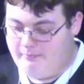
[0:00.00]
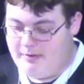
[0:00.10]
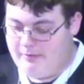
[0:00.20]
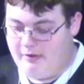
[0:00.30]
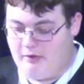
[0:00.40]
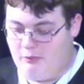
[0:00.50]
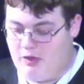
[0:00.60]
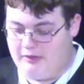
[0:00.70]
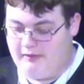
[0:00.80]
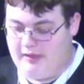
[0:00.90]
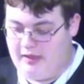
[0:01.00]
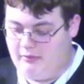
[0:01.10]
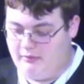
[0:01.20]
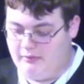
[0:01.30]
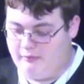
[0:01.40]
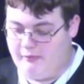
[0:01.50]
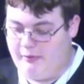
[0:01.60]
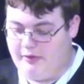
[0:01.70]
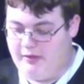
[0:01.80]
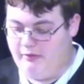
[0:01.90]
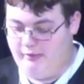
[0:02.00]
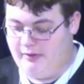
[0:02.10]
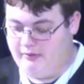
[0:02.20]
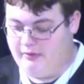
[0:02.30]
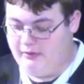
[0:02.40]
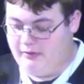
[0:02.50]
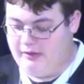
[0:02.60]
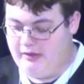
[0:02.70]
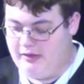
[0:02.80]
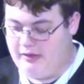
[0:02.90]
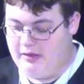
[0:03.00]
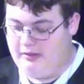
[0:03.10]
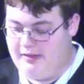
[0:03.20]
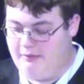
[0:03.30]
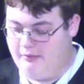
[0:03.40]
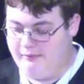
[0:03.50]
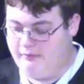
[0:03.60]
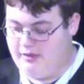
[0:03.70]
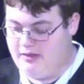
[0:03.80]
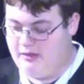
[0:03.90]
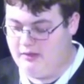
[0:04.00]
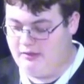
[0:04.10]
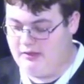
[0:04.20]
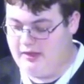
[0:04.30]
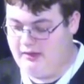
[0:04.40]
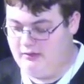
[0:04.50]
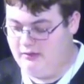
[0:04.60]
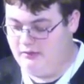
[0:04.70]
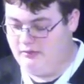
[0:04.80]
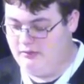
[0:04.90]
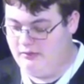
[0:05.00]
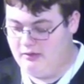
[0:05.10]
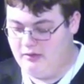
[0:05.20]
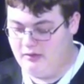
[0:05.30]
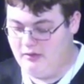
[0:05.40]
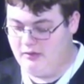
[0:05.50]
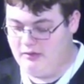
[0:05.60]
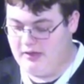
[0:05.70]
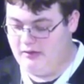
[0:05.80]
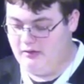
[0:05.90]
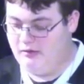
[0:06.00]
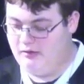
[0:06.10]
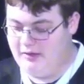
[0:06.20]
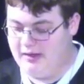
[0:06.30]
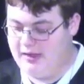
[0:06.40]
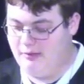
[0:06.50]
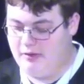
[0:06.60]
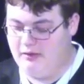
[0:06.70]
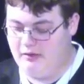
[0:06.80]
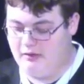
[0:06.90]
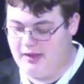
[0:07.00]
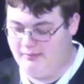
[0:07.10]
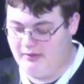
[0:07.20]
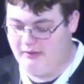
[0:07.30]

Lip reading: My parents walked in the house right when I was about to do it, and that was for me a sign that God wanted to stop